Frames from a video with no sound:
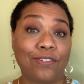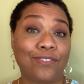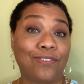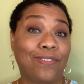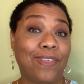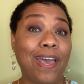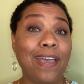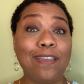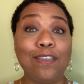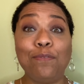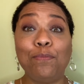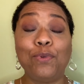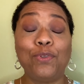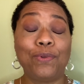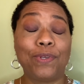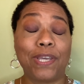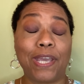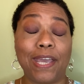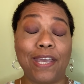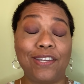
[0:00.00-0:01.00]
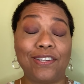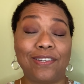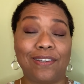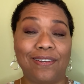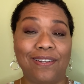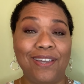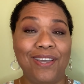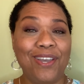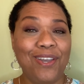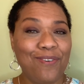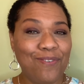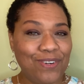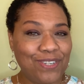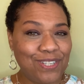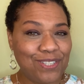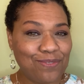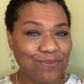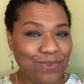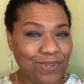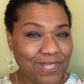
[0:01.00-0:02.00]
So that communication, which
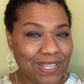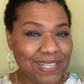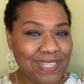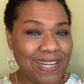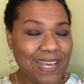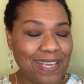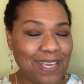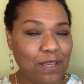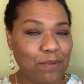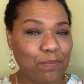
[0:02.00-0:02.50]
is really taking